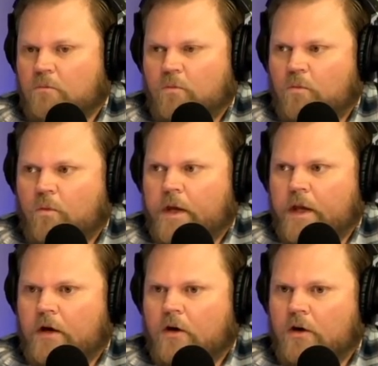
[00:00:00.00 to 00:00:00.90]

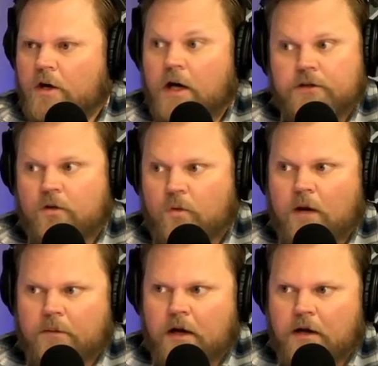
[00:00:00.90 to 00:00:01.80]
we are not to
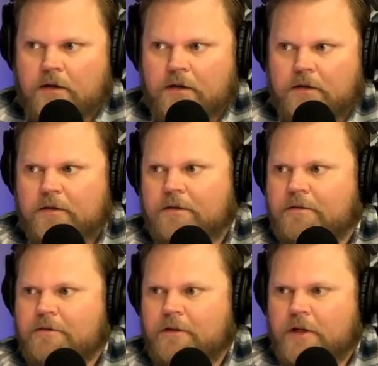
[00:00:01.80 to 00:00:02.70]
rob God. Mm-hmm.
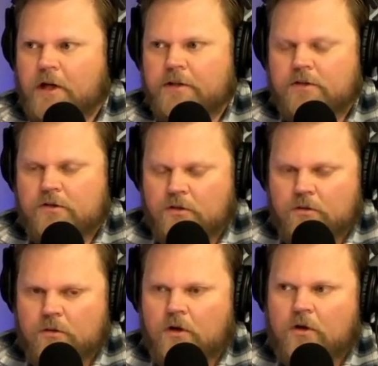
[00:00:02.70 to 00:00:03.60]
Right? God is
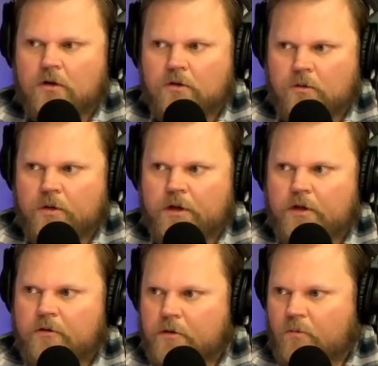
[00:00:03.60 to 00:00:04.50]
due all glory,
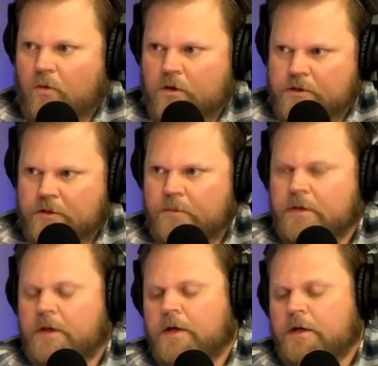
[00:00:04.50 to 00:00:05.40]
honor, and worship.
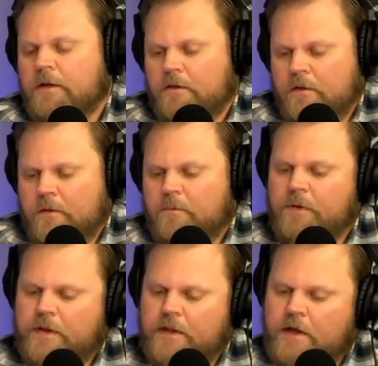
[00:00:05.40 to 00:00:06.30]

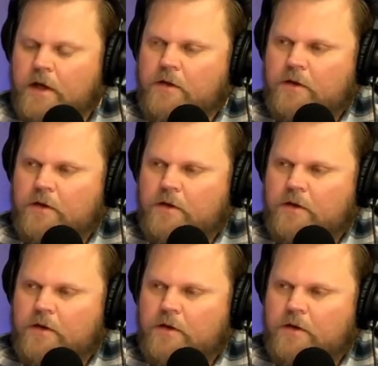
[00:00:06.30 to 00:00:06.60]
But then the other